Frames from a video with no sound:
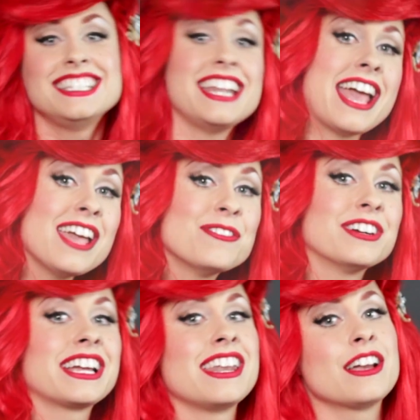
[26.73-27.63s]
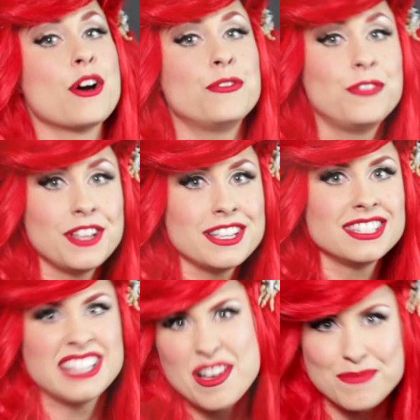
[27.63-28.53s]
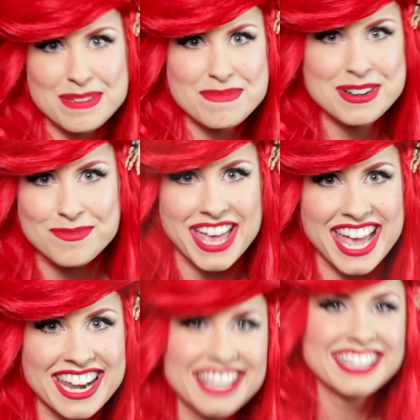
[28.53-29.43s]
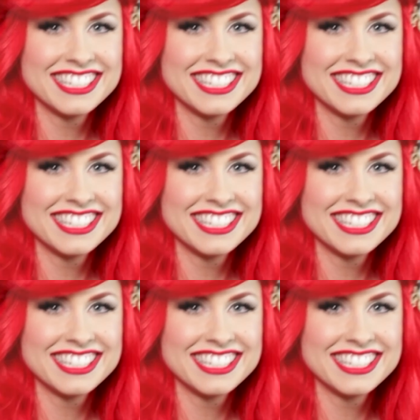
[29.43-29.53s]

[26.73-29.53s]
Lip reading: Today, we're gonna go full zombie mermaid.